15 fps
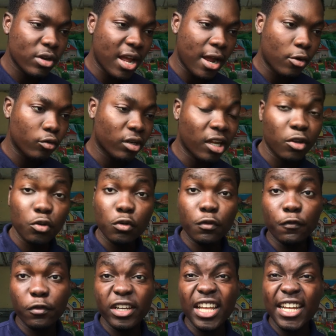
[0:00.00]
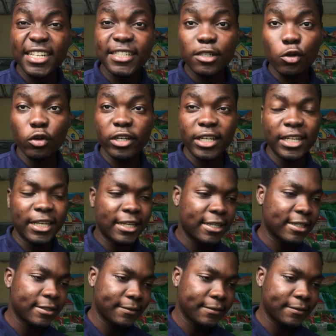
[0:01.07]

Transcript: down and look for their Discord link.